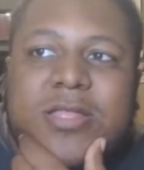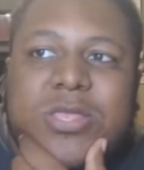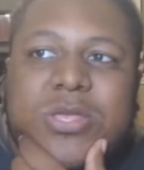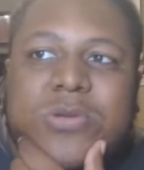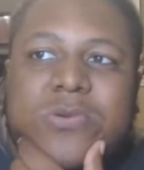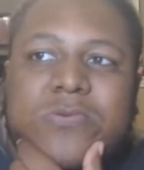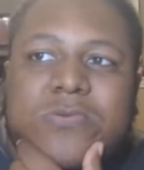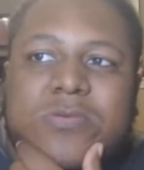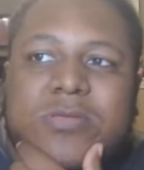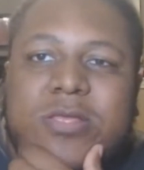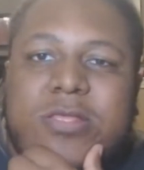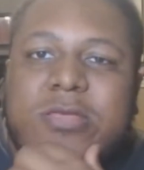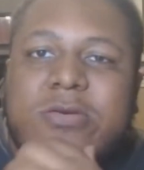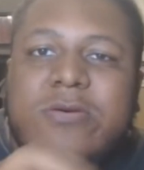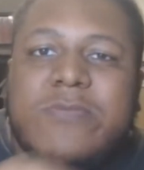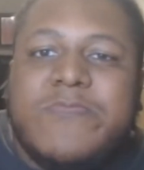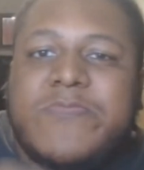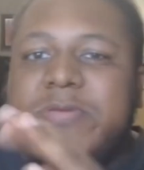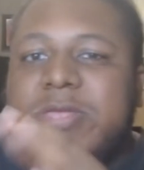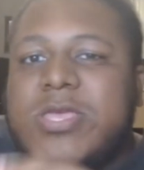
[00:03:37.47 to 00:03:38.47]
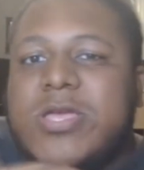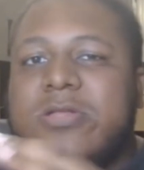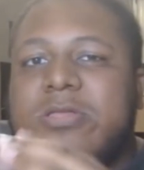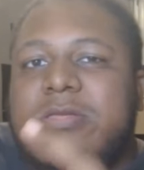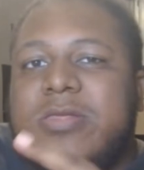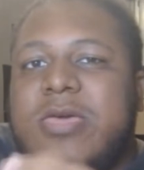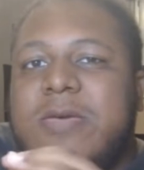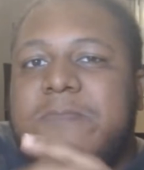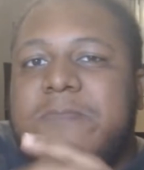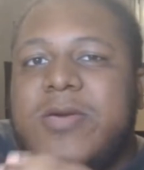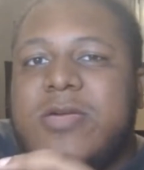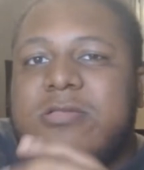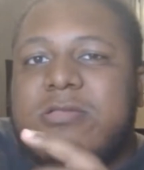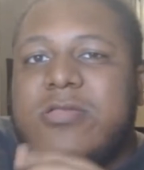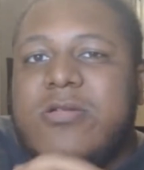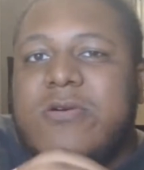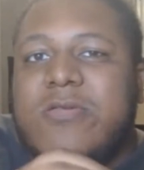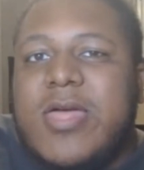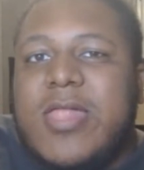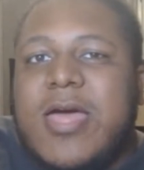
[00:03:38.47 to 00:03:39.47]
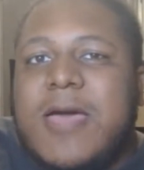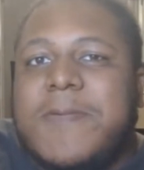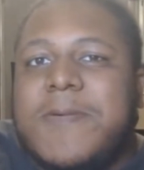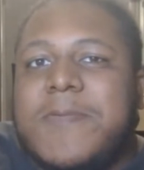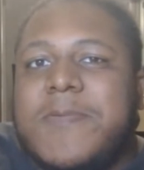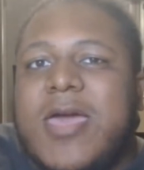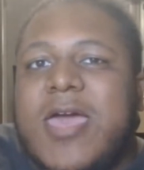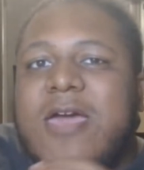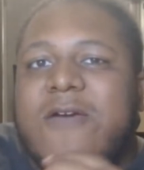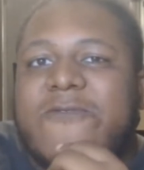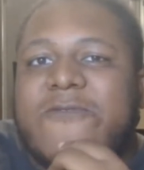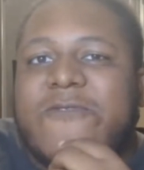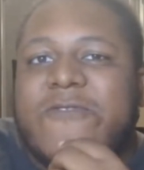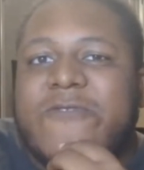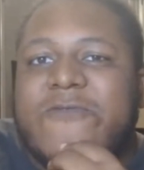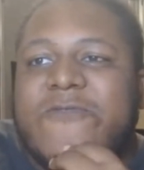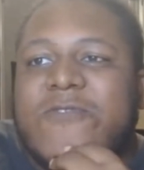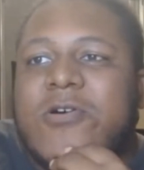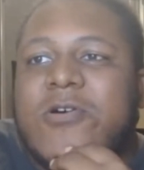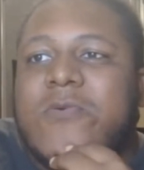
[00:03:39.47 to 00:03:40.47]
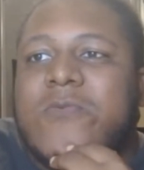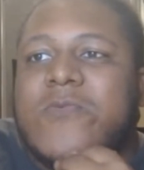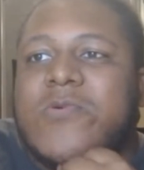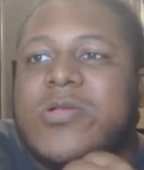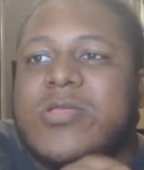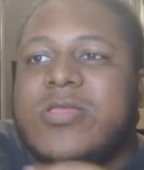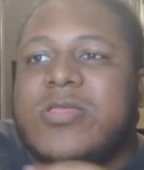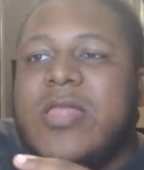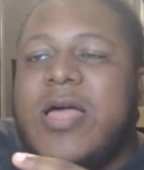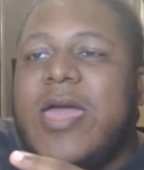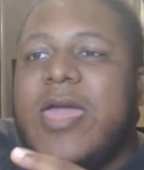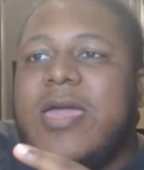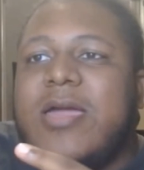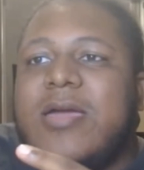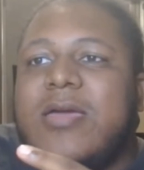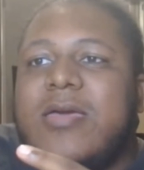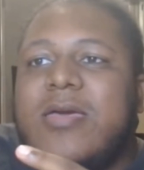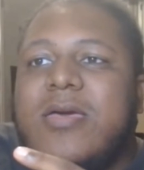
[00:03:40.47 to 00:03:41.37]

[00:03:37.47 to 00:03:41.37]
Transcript: to the little particular nitpicks so that a lot of people had for the film was like